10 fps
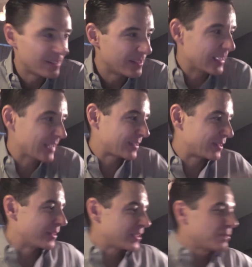Yes,
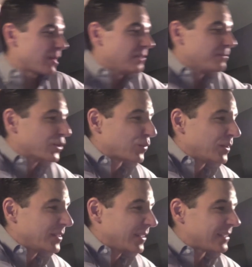so this is my most
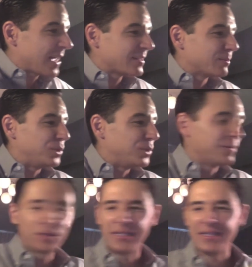recent. It has a
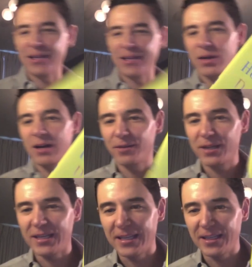beautiful yellow oh, cover.
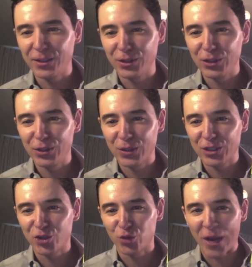Oh, Heal your
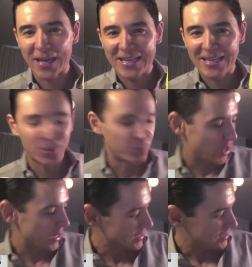okay. drained
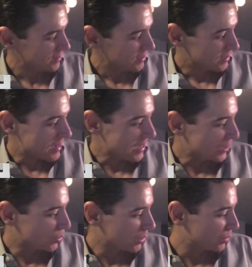brain, Very
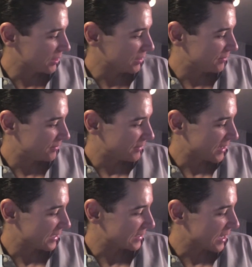naturally
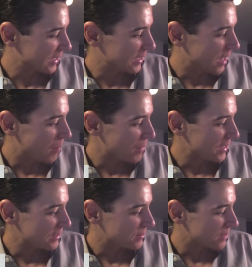anxiety,
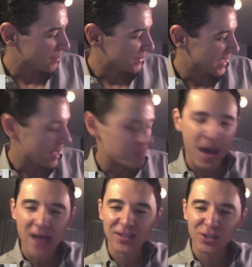combat insomnia, and
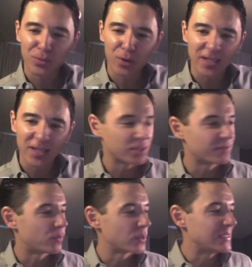balance your brain in
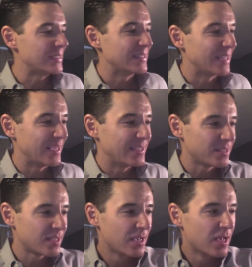just 14
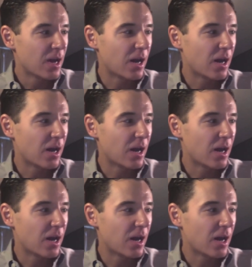days. Okay.